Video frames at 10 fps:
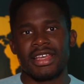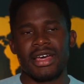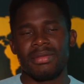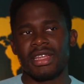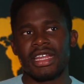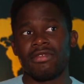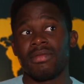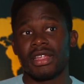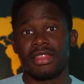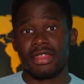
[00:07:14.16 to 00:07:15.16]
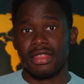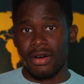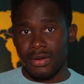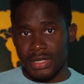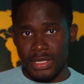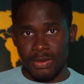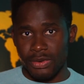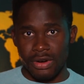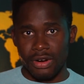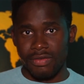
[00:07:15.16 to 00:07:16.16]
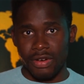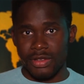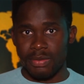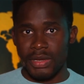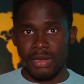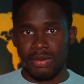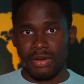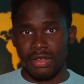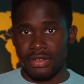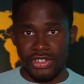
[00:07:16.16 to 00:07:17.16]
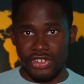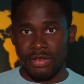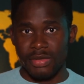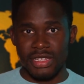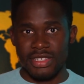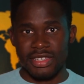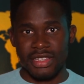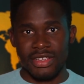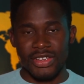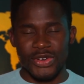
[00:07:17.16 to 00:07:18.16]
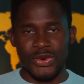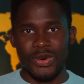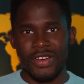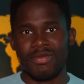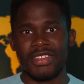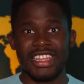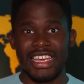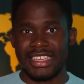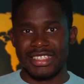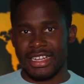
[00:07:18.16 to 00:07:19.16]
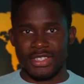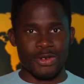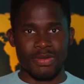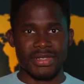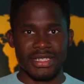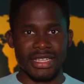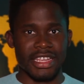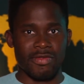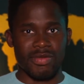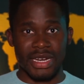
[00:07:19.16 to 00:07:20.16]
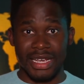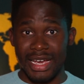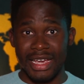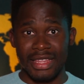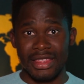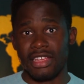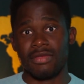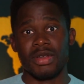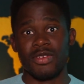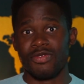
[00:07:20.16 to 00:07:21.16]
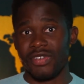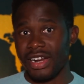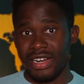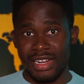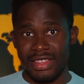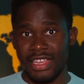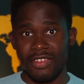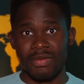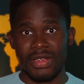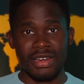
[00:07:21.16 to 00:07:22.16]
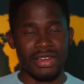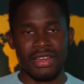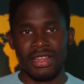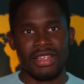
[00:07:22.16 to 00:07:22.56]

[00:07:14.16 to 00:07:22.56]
I mean, I've met thousands more of other people, other Germans, who have been the exact opposite. They have been kind, they have been friendly, they have been